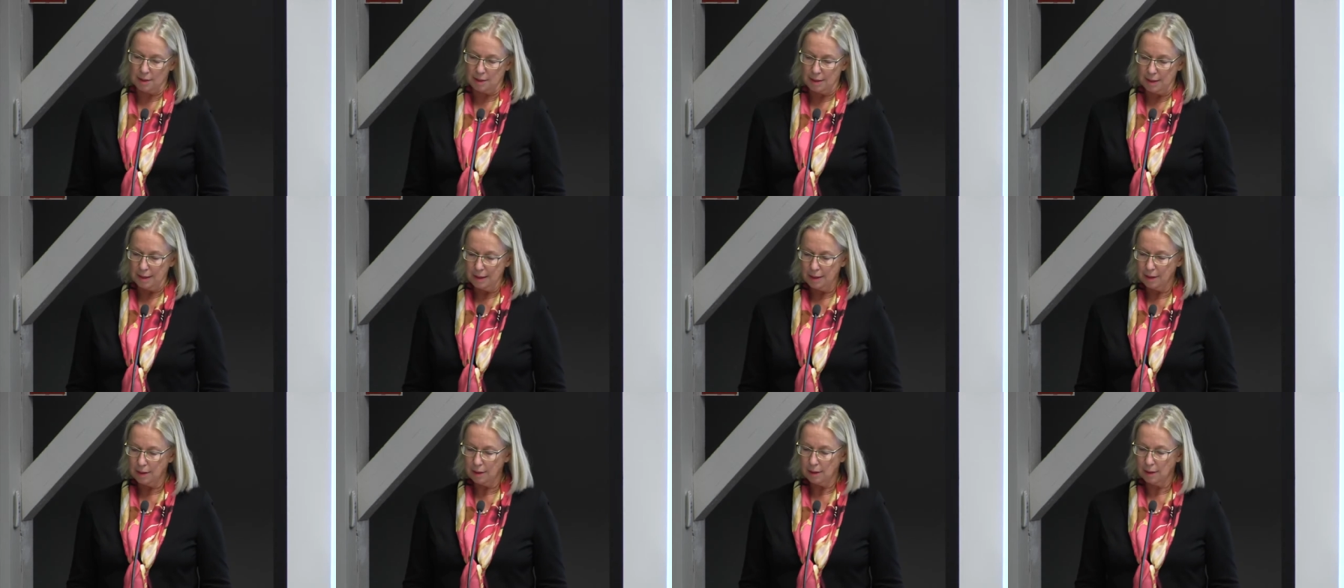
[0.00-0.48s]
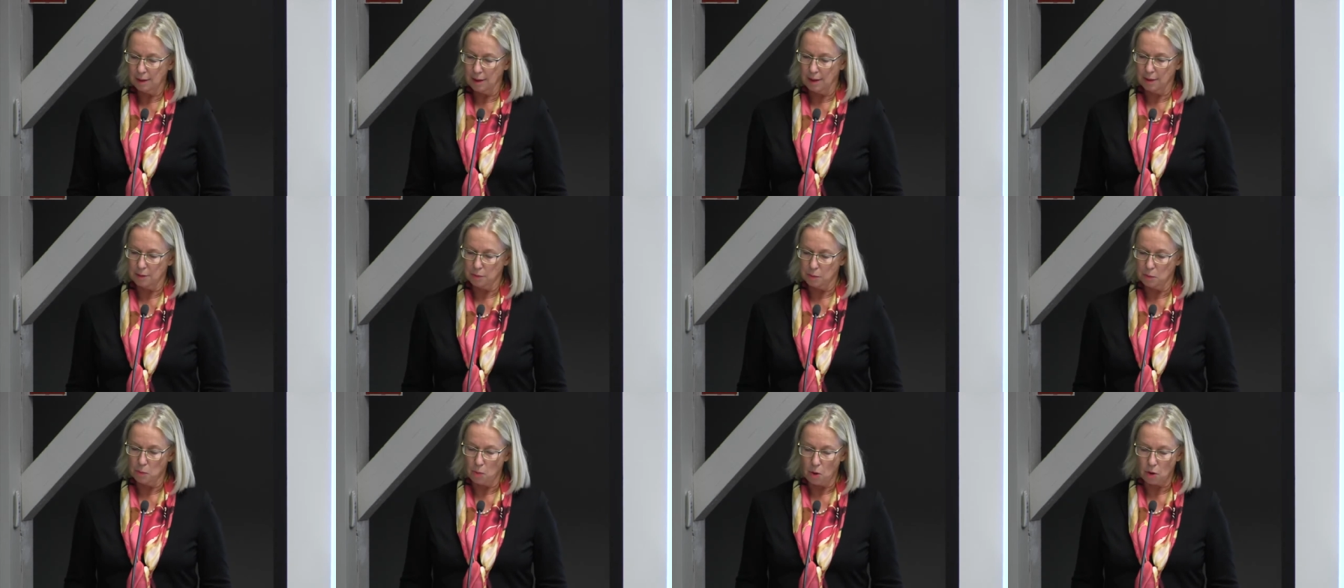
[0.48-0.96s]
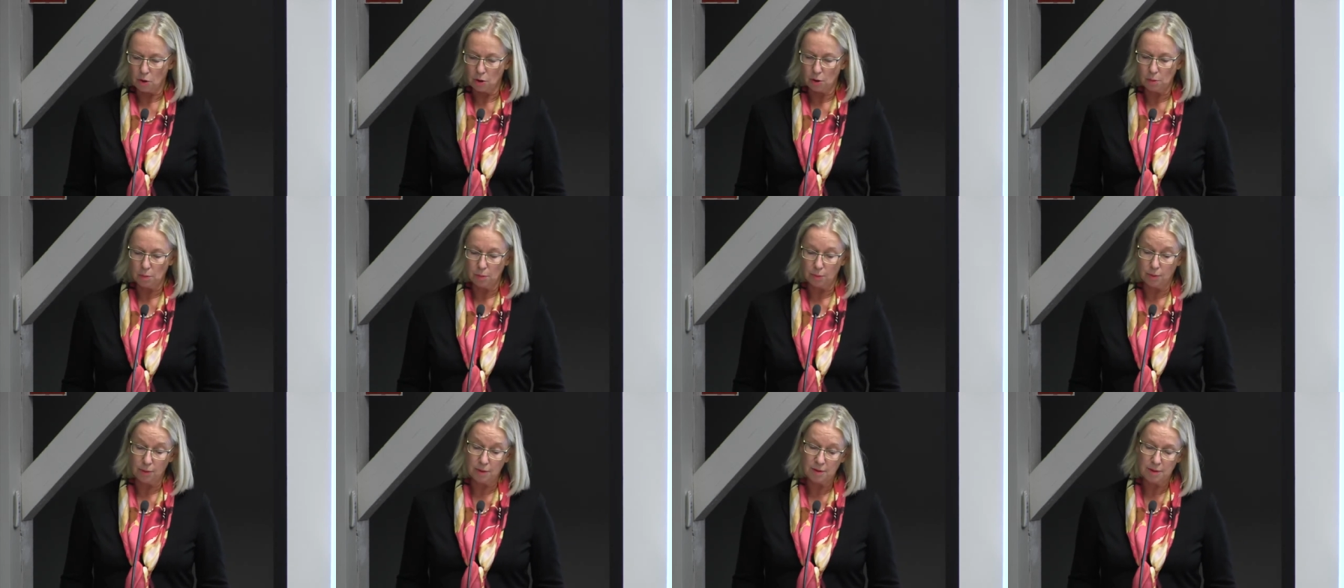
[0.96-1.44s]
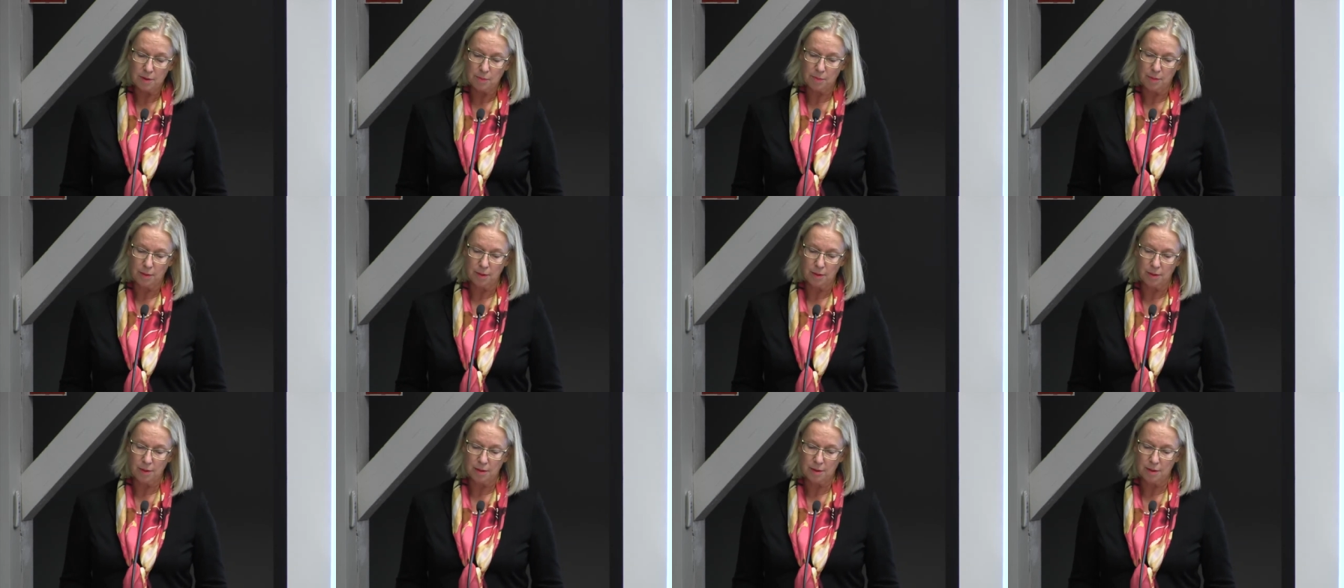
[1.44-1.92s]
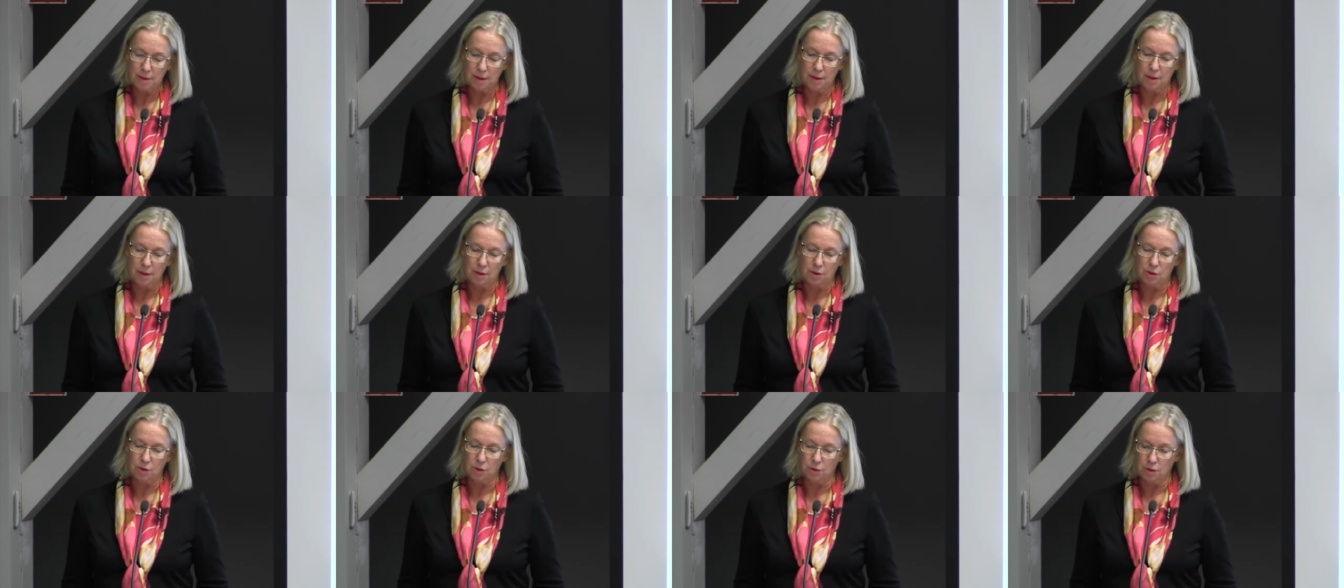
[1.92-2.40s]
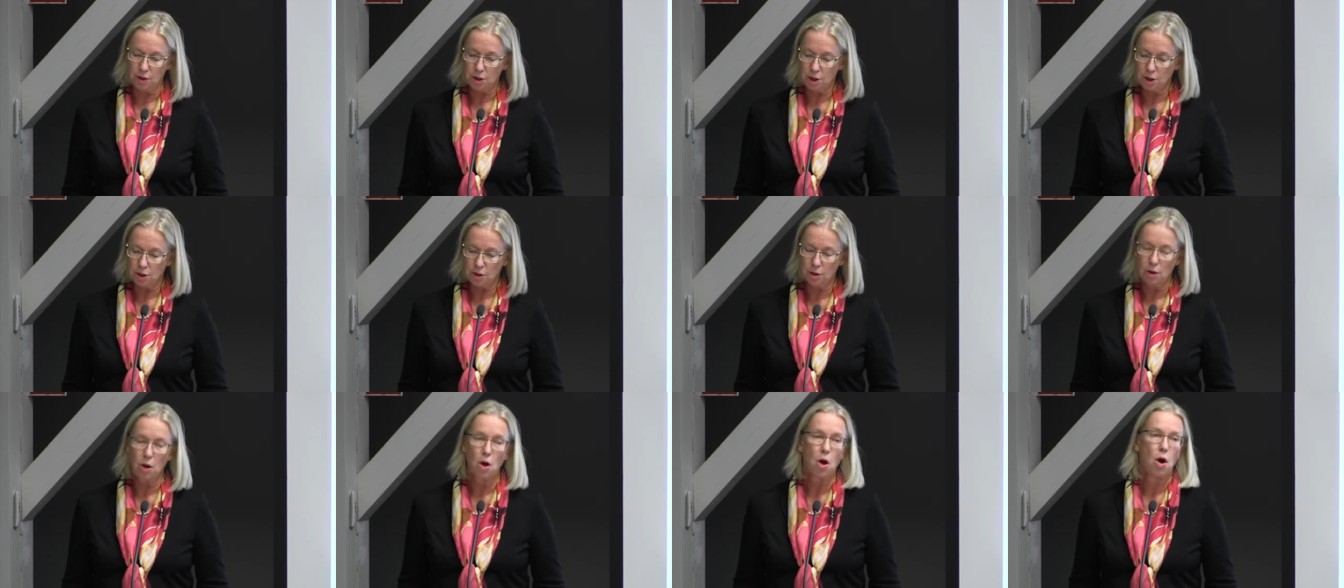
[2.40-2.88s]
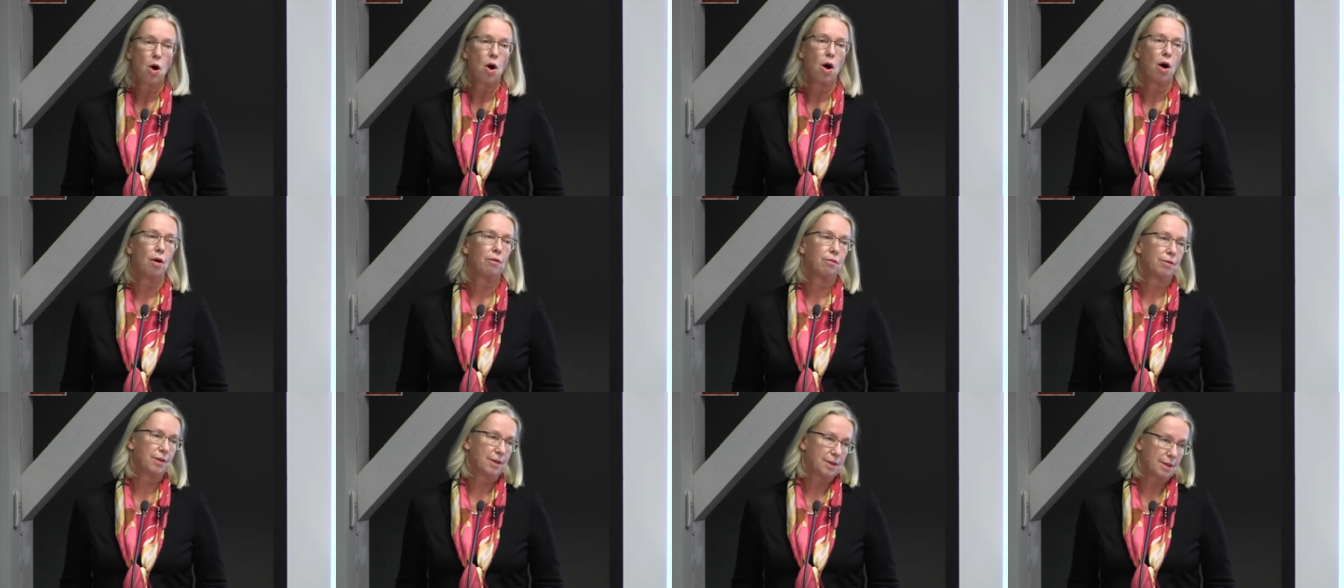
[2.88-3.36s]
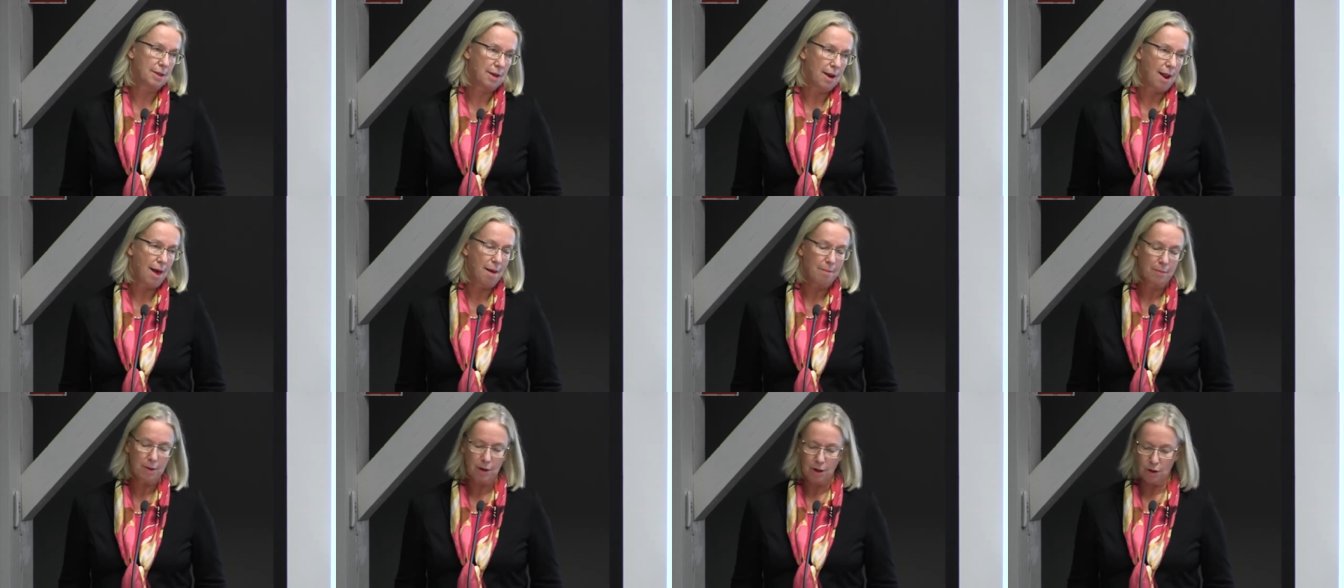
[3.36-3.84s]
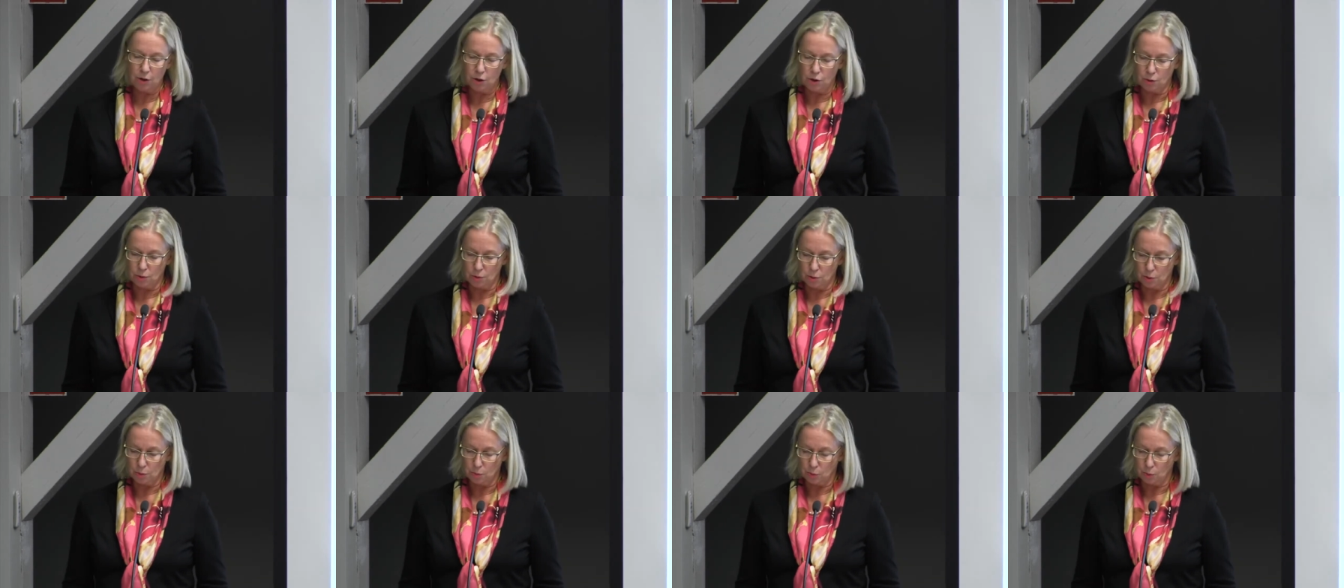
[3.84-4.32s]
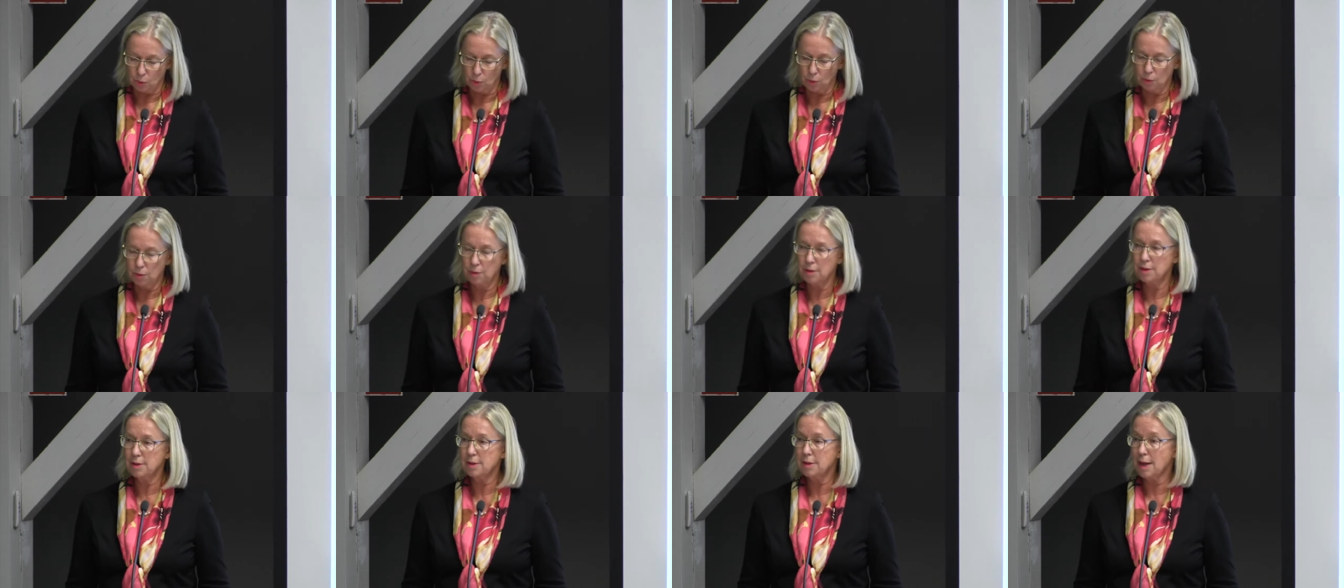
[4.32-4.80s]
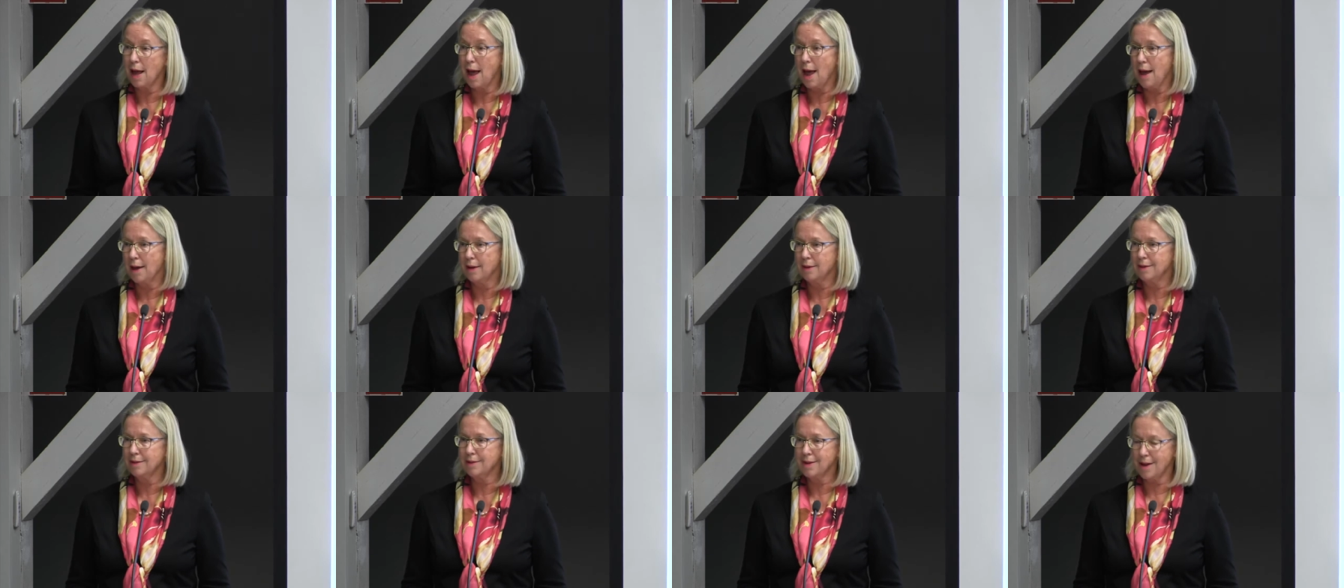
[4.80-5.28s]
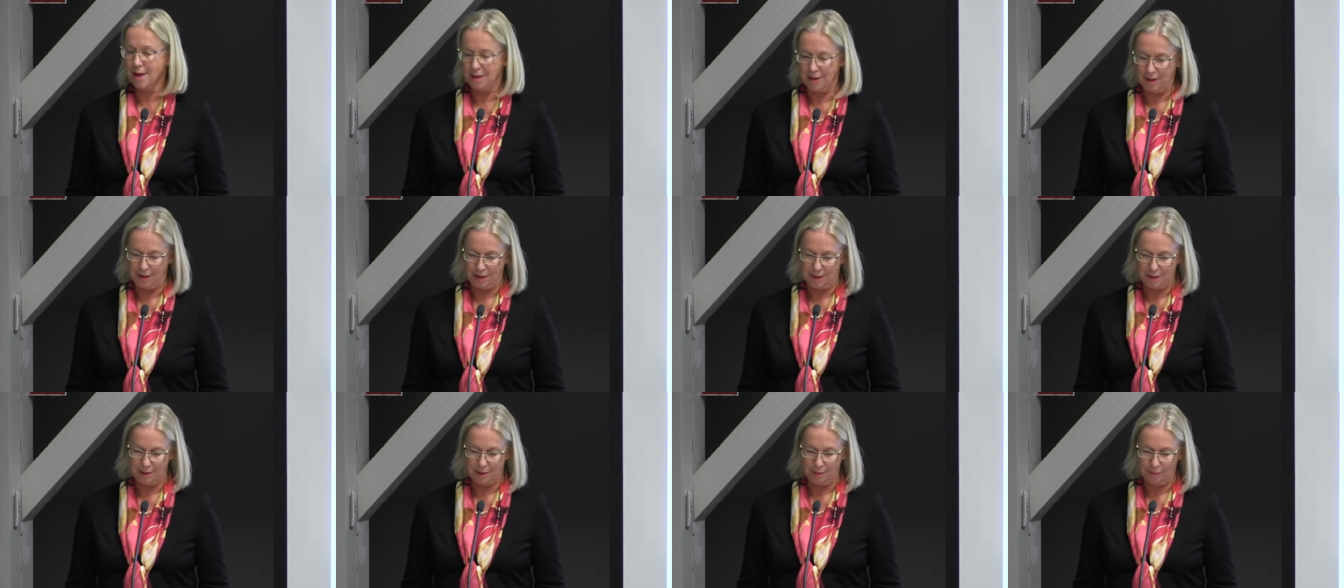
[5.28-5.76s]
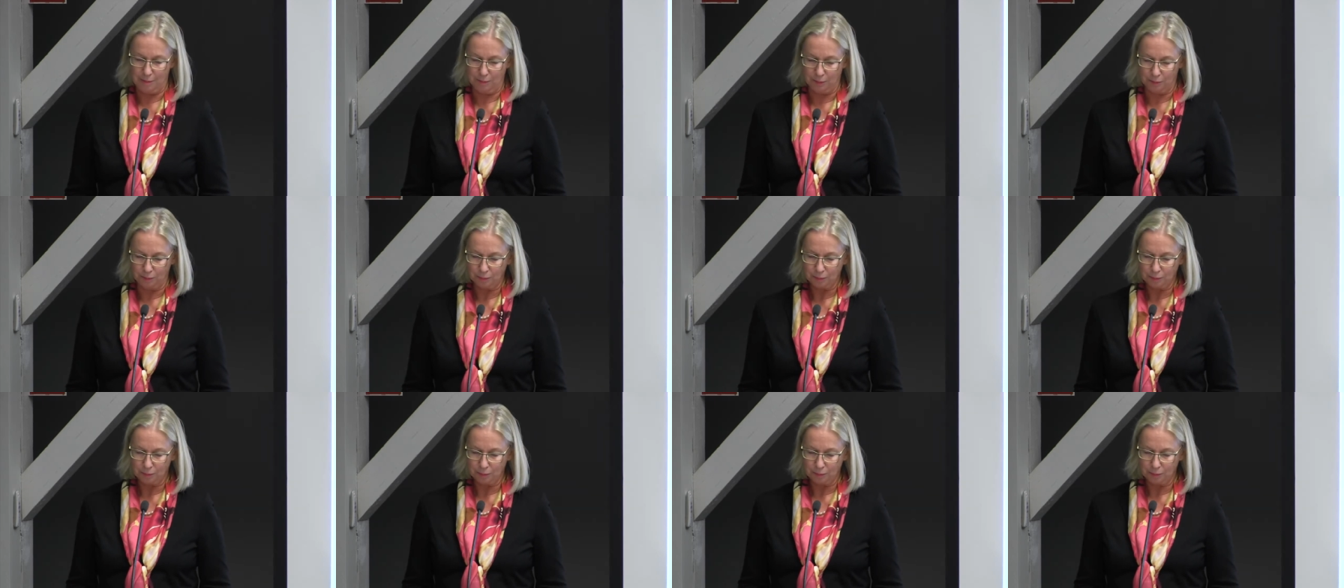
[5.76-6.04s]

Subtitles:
as legal and moral principles in the tradition of Islamic jurisprudence and ethics.